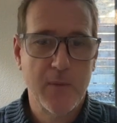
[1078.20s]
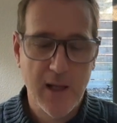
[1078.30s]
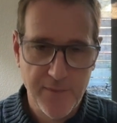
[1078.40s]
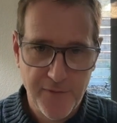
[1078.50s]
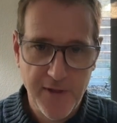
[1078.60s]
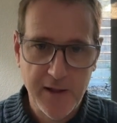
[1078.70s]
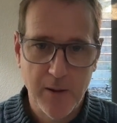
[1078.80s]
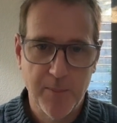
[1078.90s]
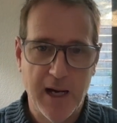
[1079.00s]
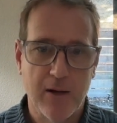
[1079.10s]
and think
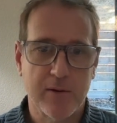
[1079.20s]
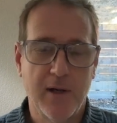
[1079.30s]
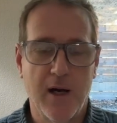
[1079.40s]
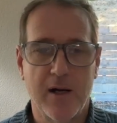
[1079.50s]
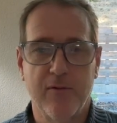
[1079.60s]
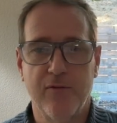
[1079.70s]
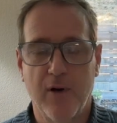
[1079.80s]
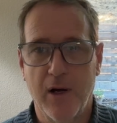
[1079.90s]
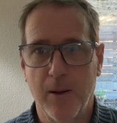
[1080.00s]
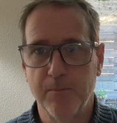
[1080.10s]
about kind
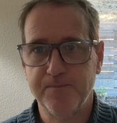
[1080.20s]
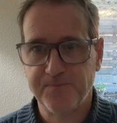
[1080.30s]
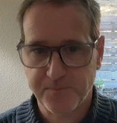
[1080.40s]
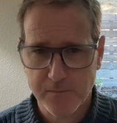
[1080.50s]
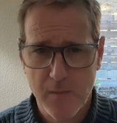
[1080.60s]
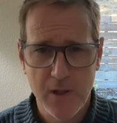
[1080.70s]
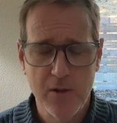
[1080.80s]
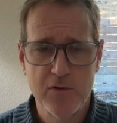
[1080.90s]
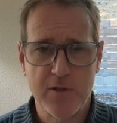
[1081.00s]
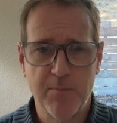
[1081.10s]
of
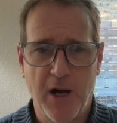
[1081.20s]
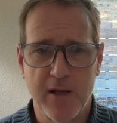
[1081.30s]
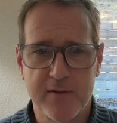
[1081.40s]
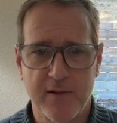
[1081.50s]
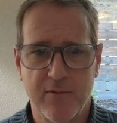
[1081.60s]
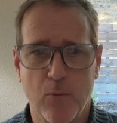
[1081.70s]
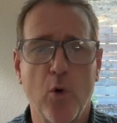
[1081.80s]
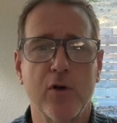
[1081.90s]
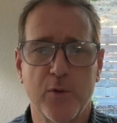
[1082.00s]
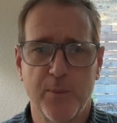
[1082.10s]
using positive
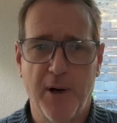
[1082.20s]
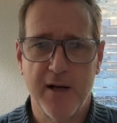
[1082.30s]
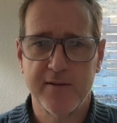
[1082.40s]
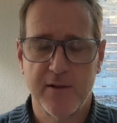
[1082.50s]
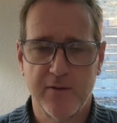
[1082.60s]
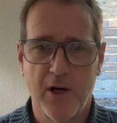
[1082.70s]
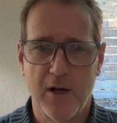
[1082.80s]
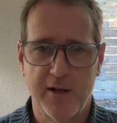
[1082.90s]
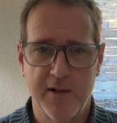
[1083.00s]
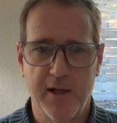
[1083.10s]
words with positive
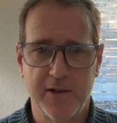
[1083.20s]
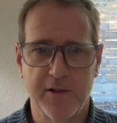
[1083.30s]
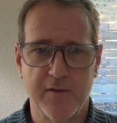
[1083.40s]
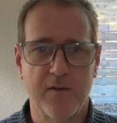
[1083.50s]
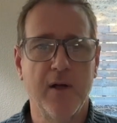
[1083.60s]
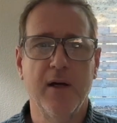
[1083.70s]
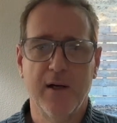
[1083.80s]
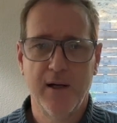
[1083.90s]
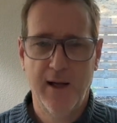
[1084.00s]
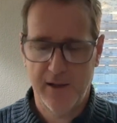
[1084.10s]
connotations
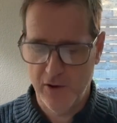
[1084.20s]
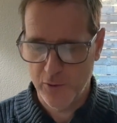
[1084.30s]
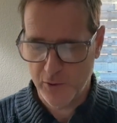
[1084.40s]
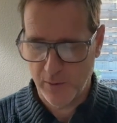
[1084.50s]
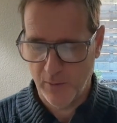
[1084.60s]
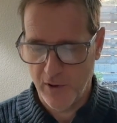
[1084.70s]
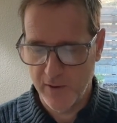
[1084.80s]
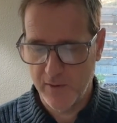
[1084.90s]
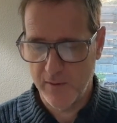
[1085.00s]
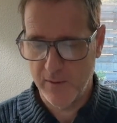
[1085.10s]
and neutral
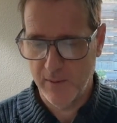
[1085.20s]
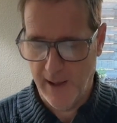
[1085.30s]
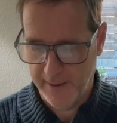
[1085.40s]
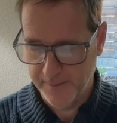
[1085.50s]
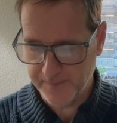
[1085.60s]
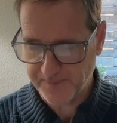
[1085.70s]
ones, right?